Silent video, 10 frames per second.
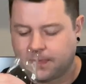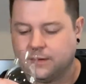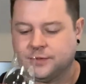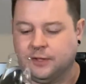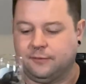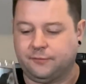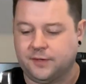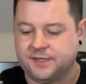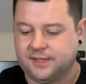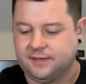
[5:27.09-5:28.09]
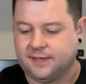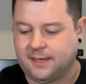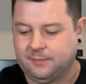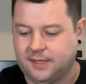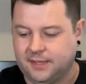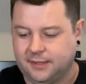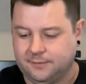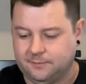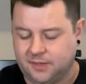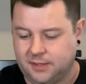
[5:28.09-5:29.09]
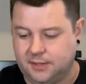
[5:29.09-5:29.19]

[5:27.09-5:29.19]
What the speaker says: So the first thing that I'm getting